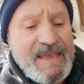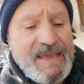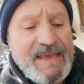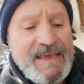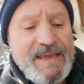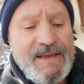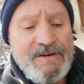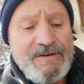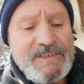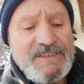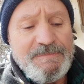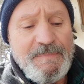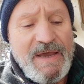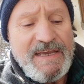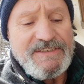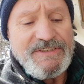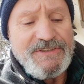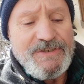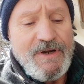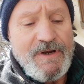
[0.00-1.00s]
Here is
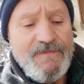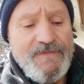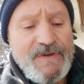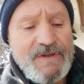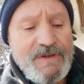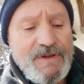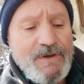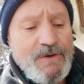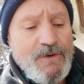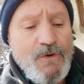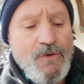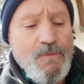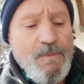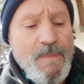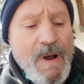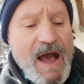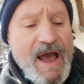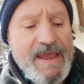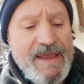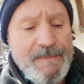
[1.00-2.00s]
my servant
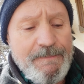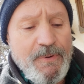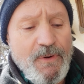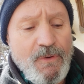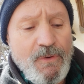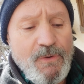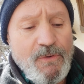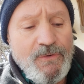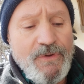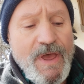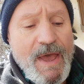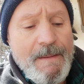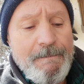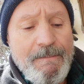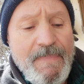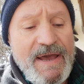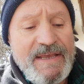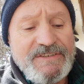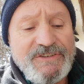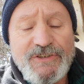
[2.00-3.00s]
whom I uphold,
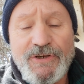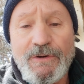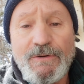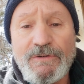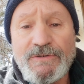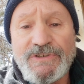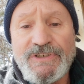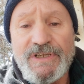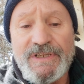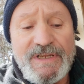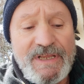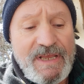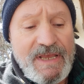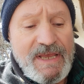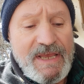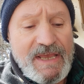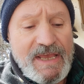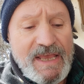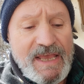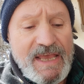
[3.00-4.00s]
my chosen,
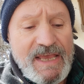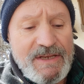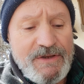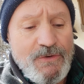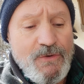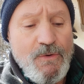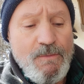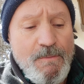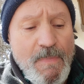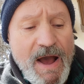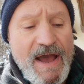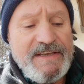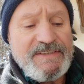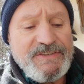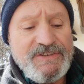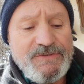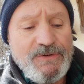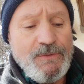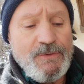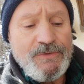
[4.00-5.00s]
in whom my
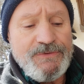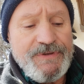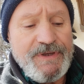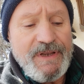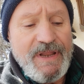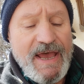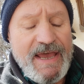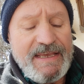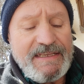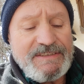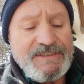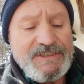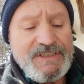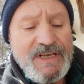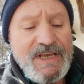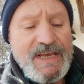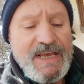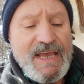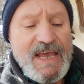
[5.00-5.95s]
soul delights.